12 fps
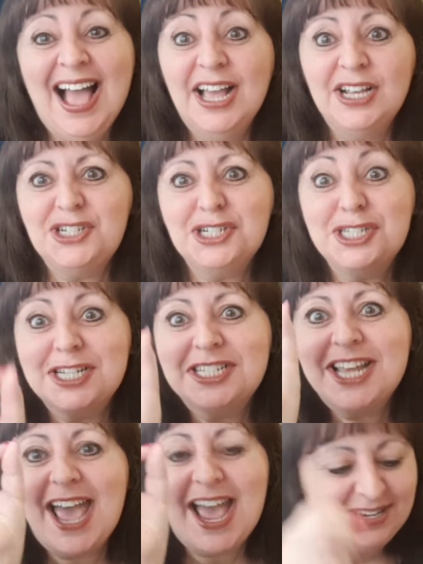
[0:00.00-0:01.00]
Just a
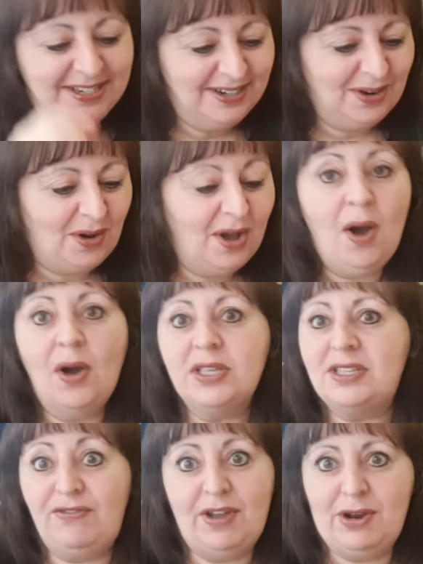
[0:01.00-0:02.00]
tad. It's
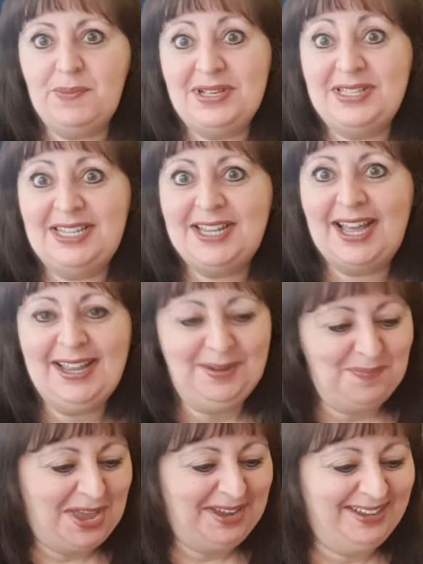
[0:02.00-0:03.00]
a very busy day.
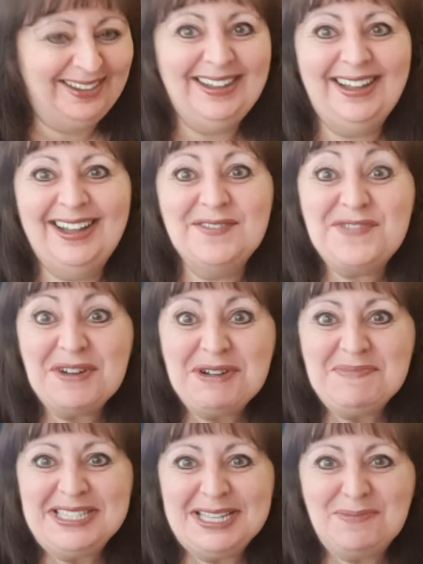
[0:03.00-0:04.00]
Very
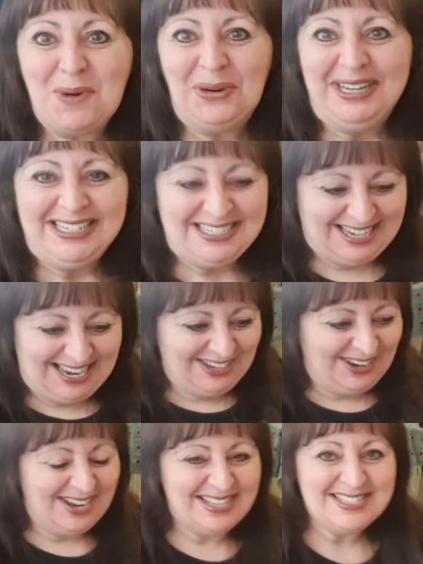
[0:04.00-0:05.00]
busy morning today,
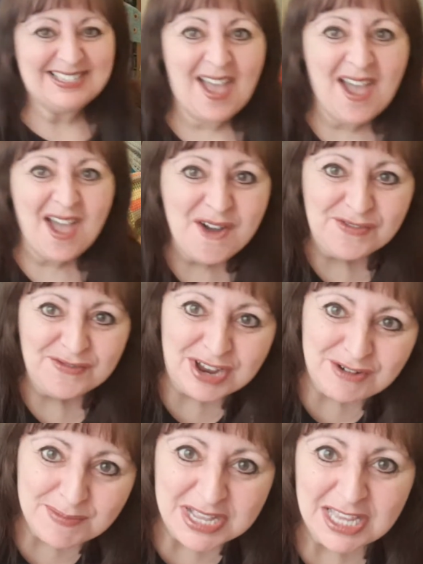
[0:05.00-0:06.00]
guys.
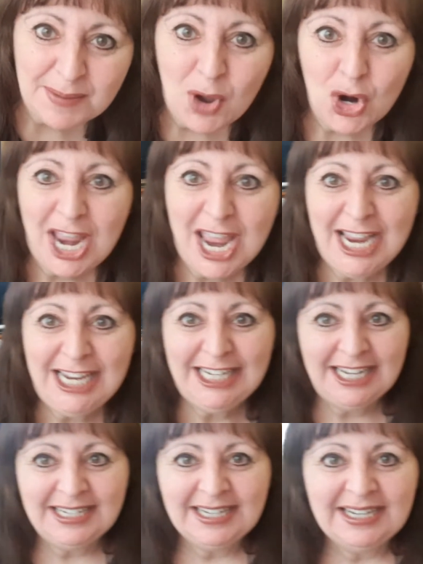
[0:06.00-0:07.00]
Very busy morning.